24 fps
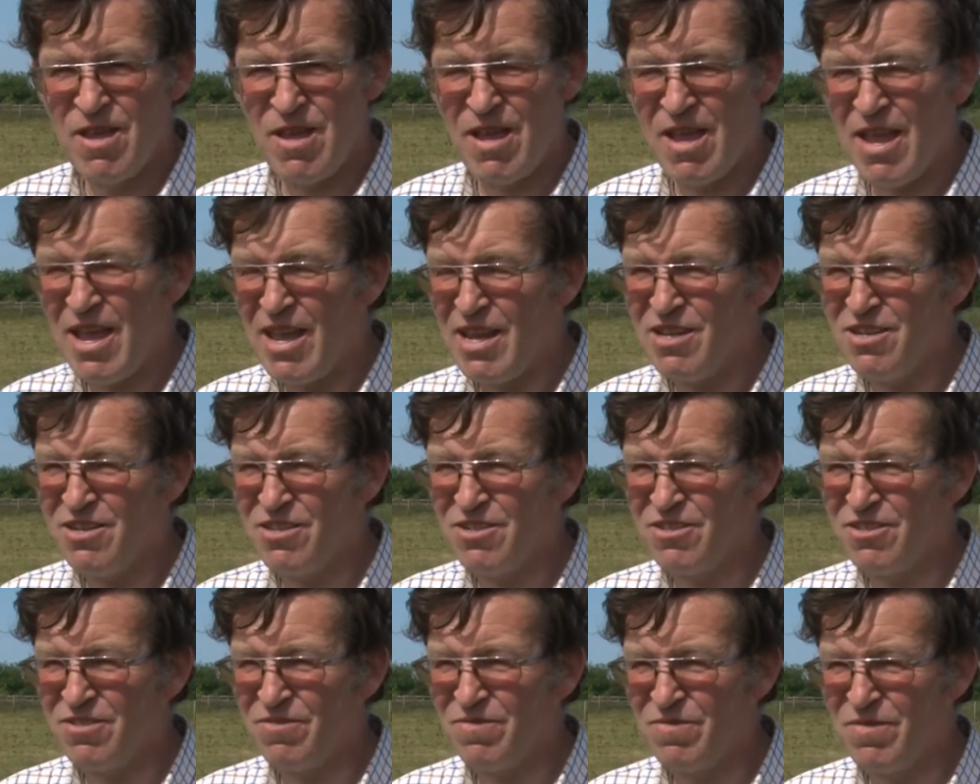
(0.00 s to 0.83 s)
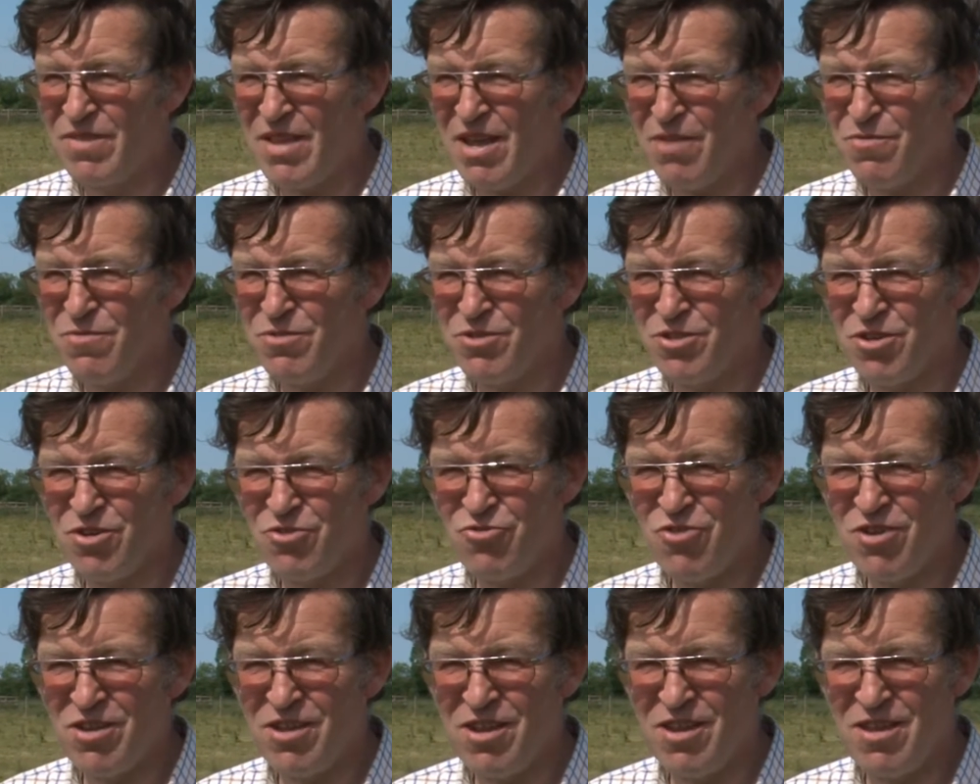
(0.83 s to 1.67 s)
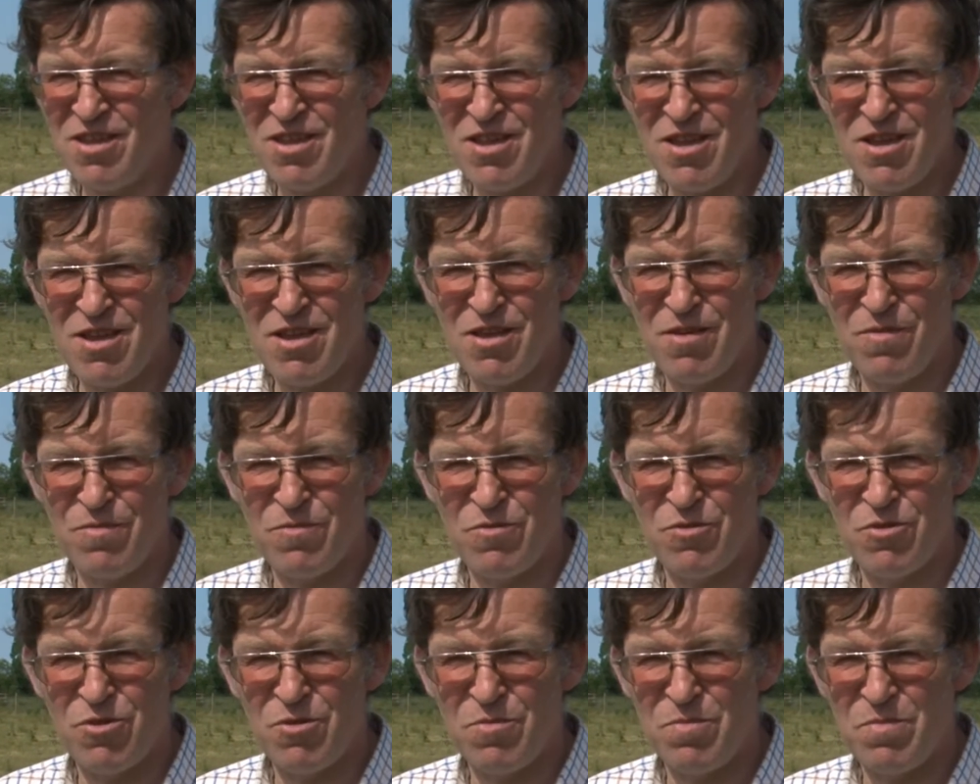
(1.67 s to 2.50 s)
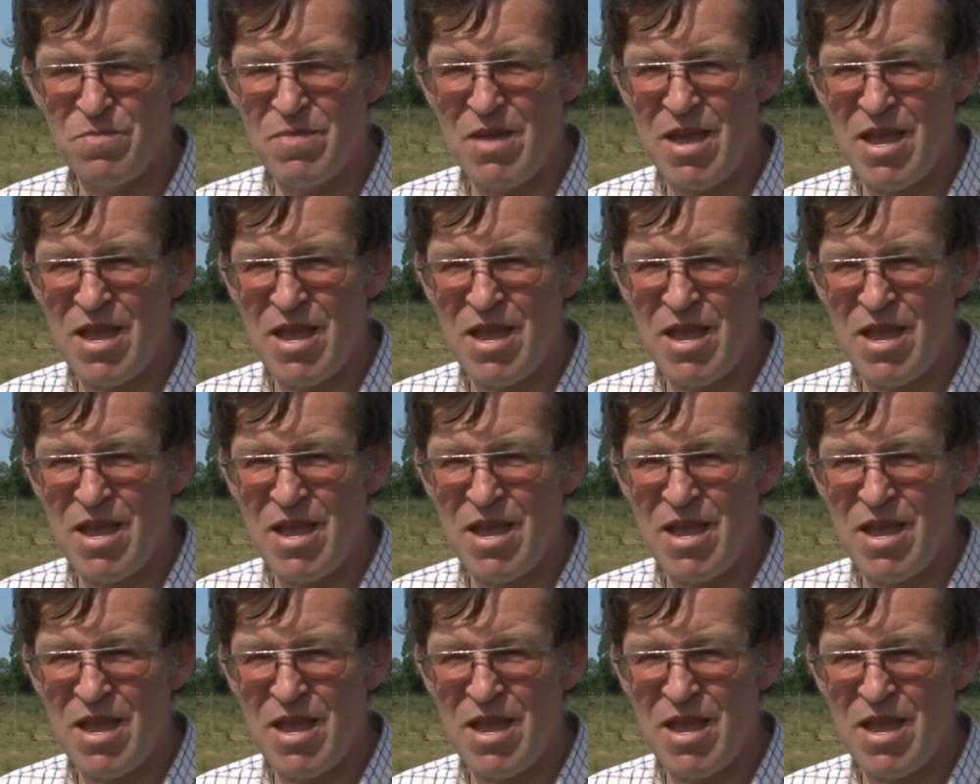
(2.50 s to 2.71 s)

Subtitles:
and that was a tricky year for